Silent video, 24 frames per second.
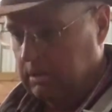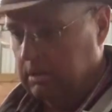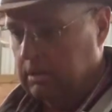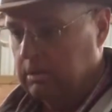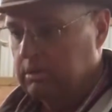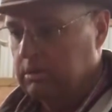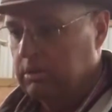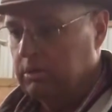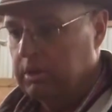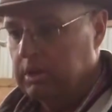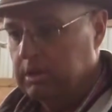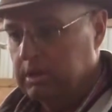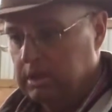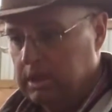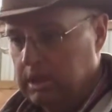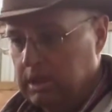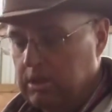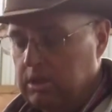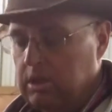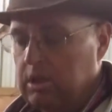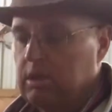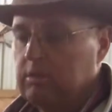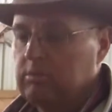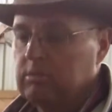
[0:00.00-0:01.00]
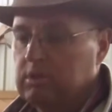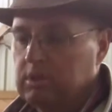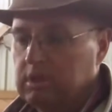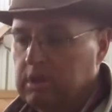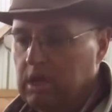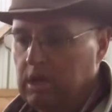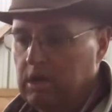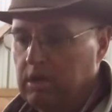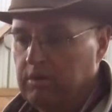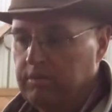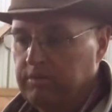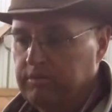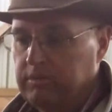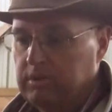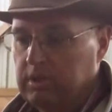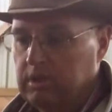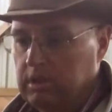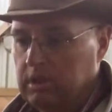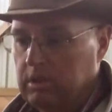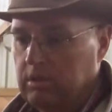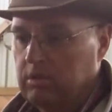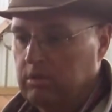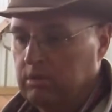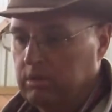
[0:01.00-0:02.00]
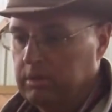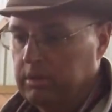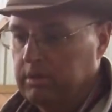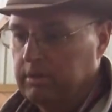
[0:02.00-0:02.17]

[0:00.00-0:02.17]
So he's teaching himself to yield.